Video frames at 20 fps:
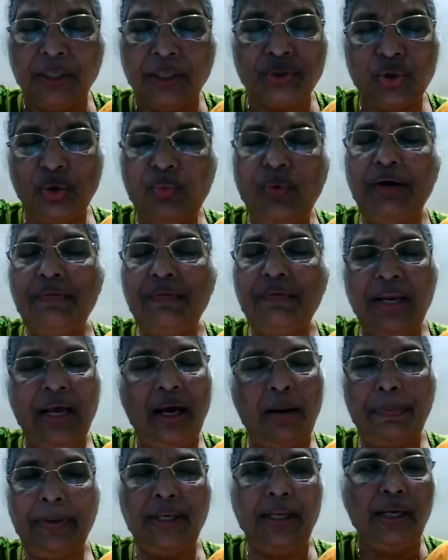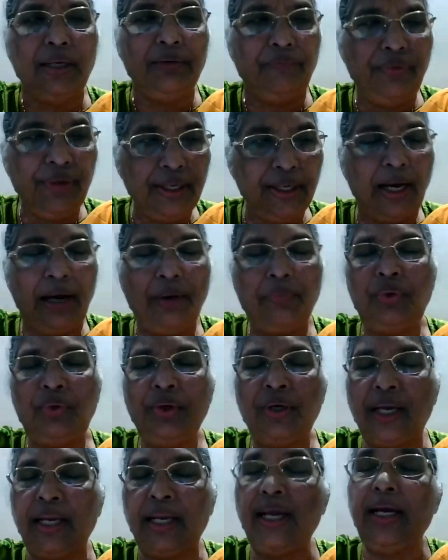So what will happen? We have to
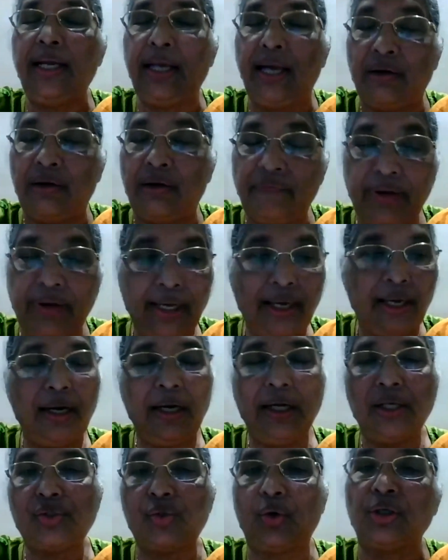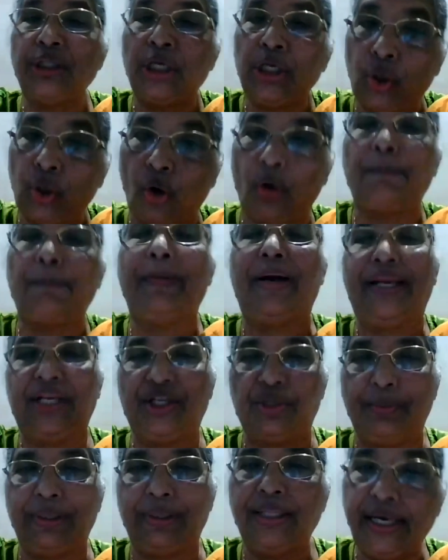create awareness on the top
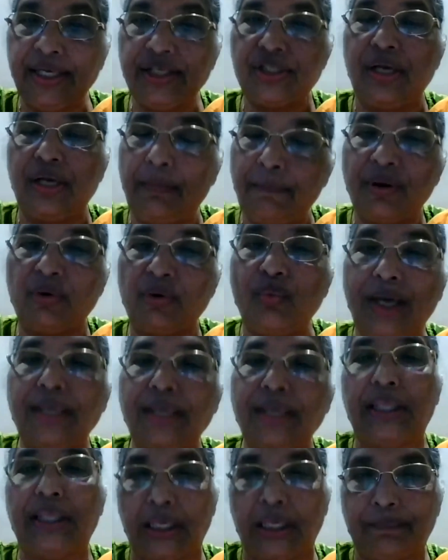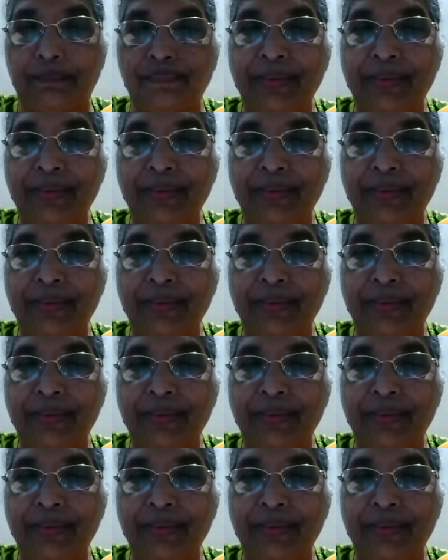management. That is number one thing.